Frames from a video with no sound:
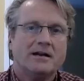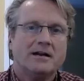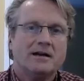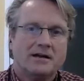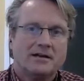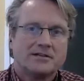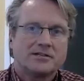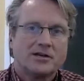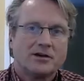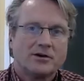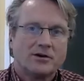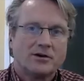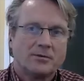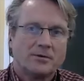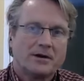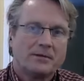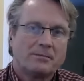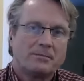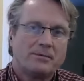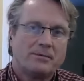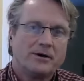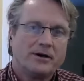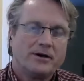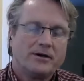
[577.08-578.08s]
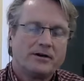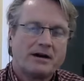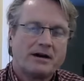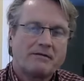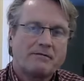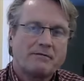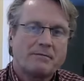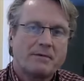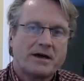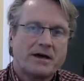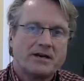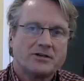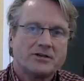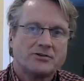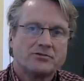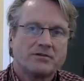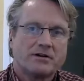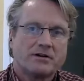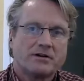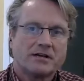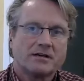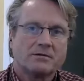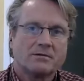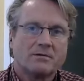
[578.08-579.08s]
So pollute everybody's
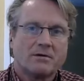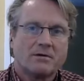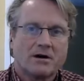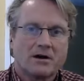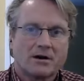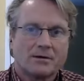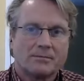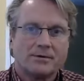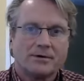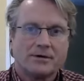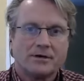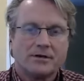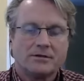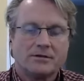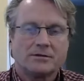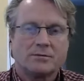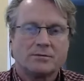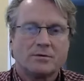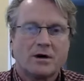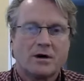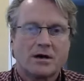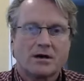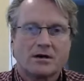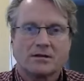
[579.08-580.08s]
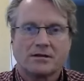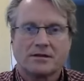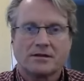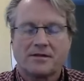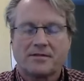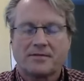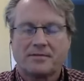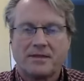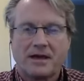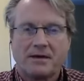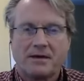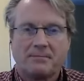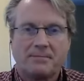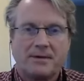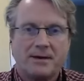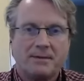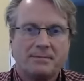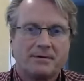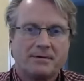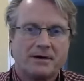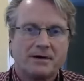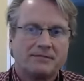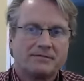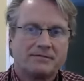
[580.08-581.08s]
drinking water, pollute the water that
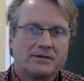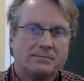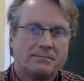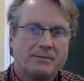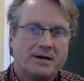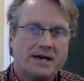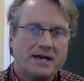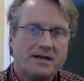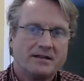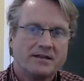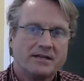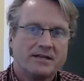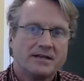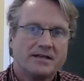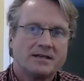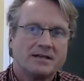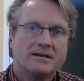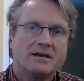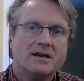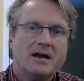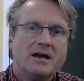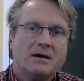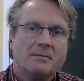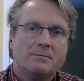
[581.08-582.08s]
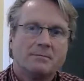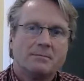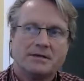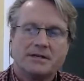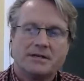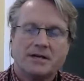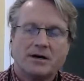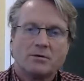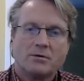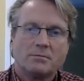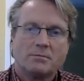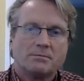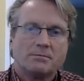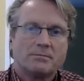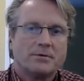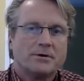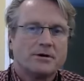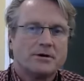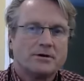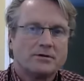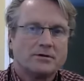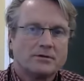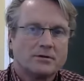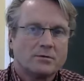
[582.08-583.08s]
people have to bathe in, but don't
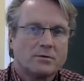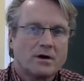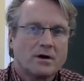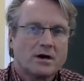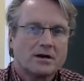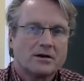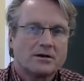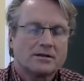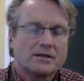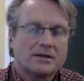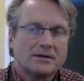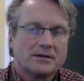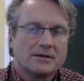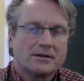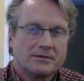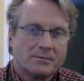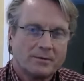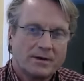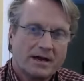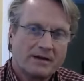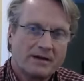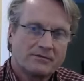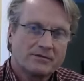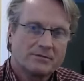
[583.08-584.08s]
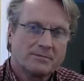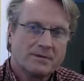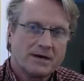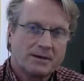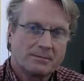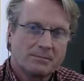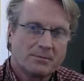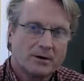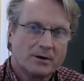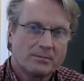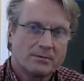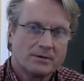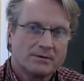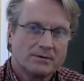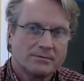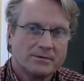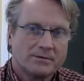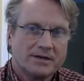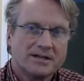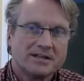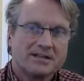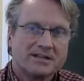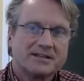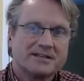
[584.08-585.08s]
pollute the water that we have to make bourbon
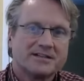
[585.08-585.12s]
with.